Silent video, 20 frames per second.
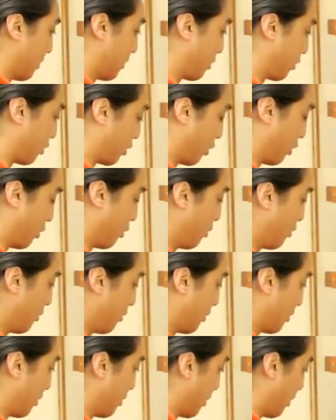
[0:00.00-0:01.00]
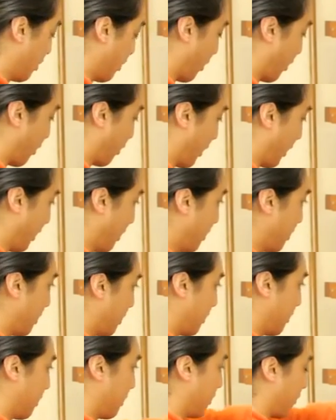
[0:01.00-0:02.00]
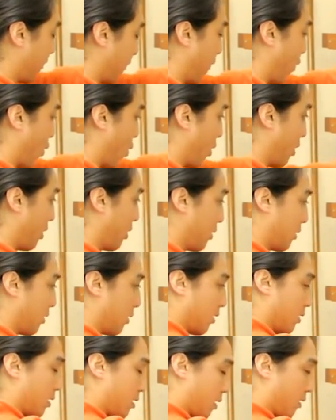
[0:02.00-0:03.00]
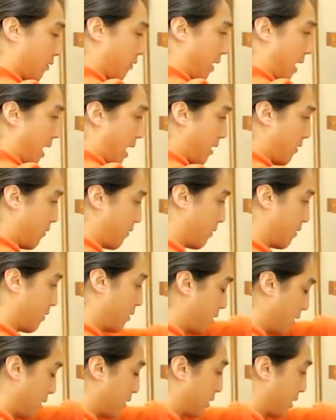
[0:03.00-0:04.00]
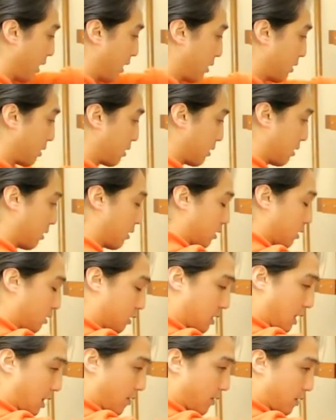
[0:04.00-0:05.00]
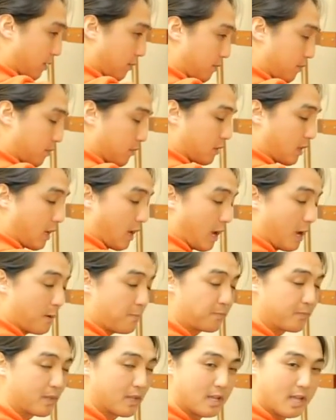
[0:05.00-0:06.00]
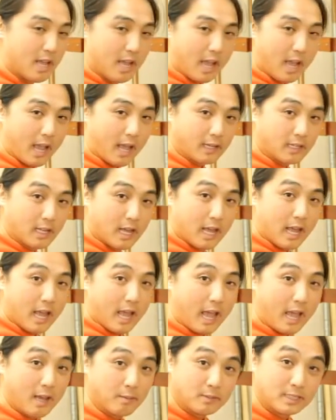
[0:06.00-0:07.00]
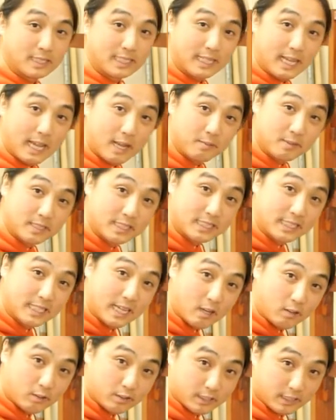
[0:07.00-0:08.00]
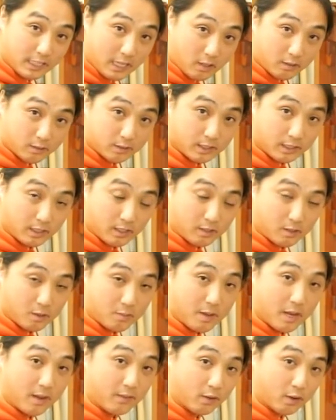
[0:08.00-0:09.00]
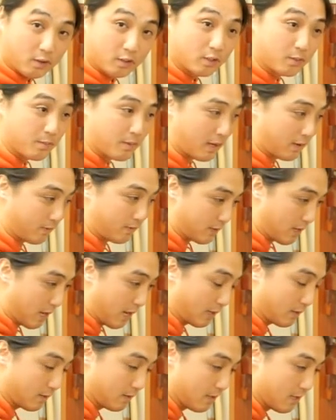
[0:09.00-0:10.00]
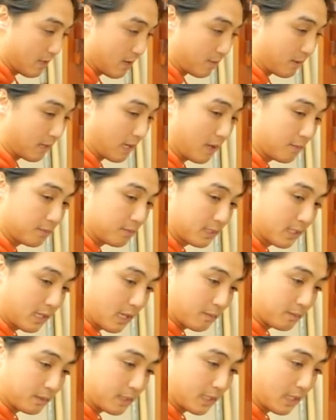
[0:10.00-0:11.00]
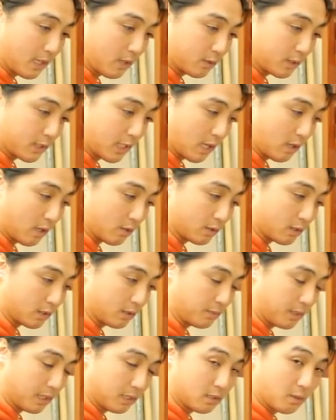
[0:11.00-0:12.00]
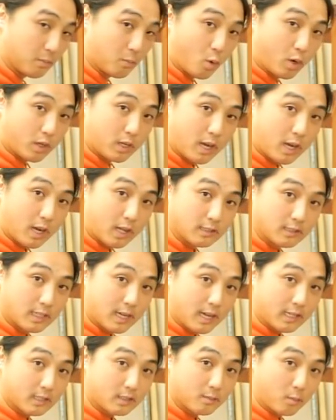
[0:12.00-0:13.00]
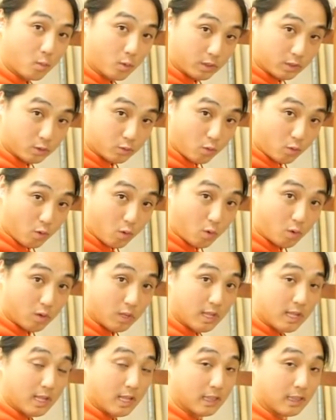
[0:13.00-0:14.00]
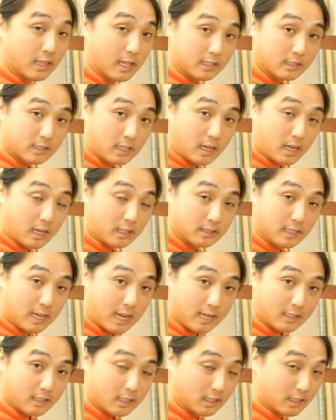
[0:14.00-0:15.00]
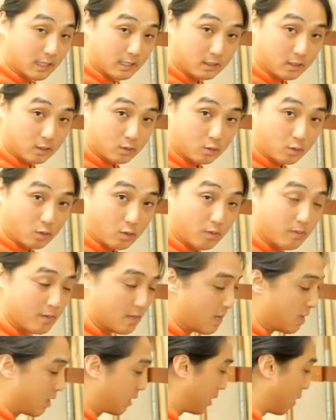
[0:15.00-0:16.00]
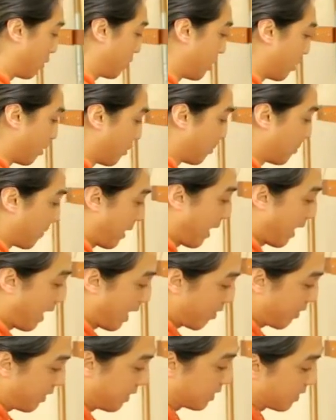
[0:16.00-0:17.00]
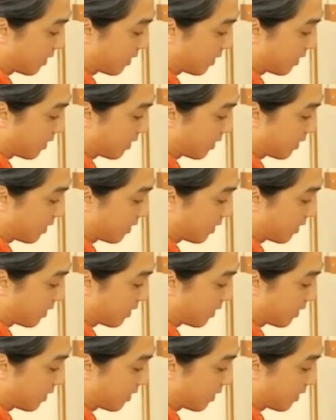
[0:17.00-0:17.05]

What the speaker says: 2, 3, 4, 5, 6, 7. Okay? And MC, MC, LC, LC. You may have heard it, you may have not. But MC, MC, LC, LC means more contact, more control. Less contact, less control. So when you're parrying